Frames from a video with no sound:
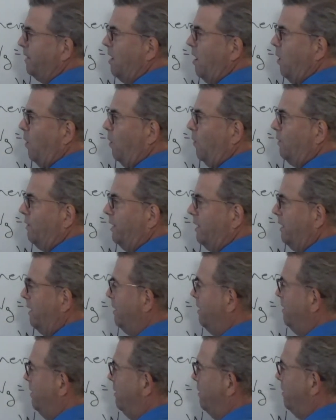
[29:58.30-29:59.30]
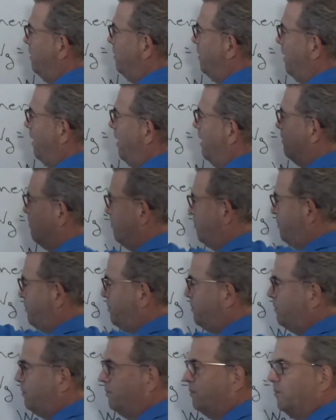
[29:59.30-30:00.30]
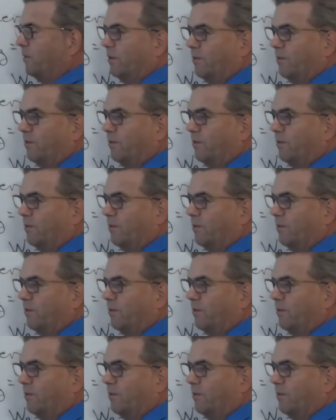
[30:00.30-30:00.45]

holding it here, and we